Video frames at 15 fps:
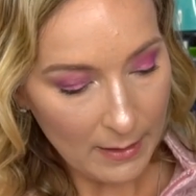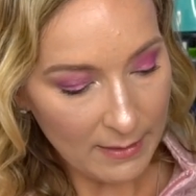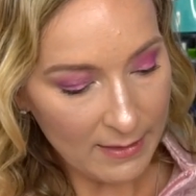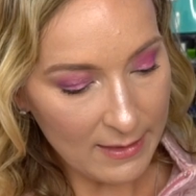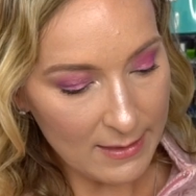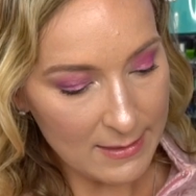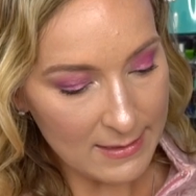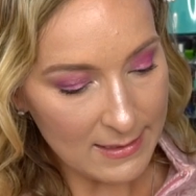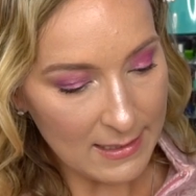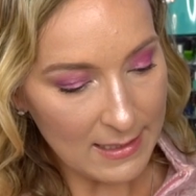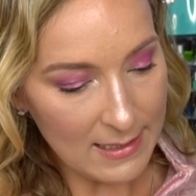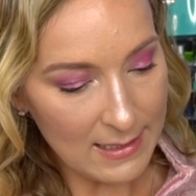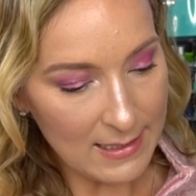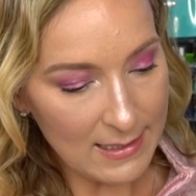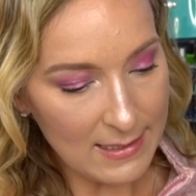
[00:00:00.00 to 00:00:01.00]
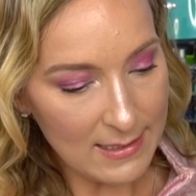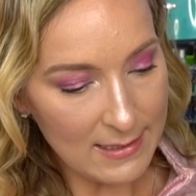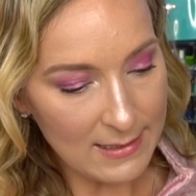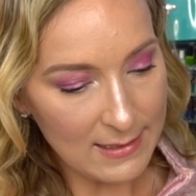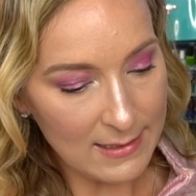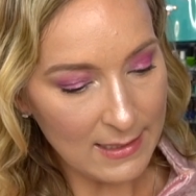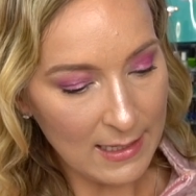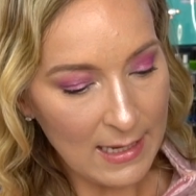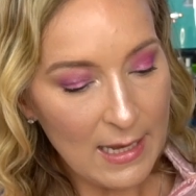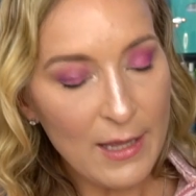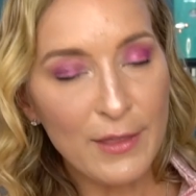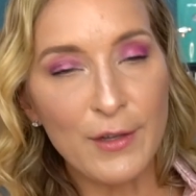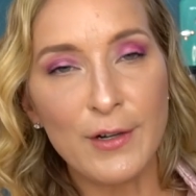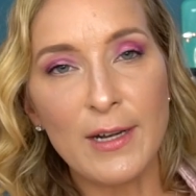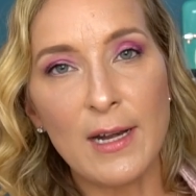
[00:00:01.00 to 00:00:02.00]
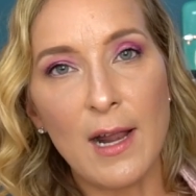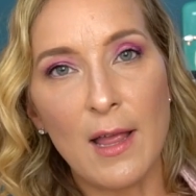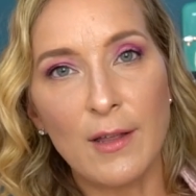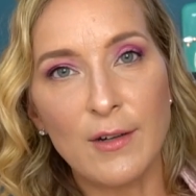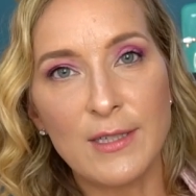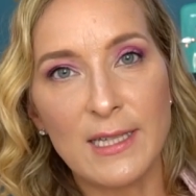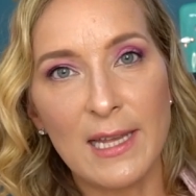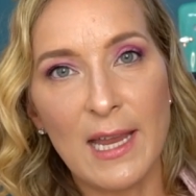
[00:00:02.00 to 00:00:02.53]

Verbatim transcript: This is $30.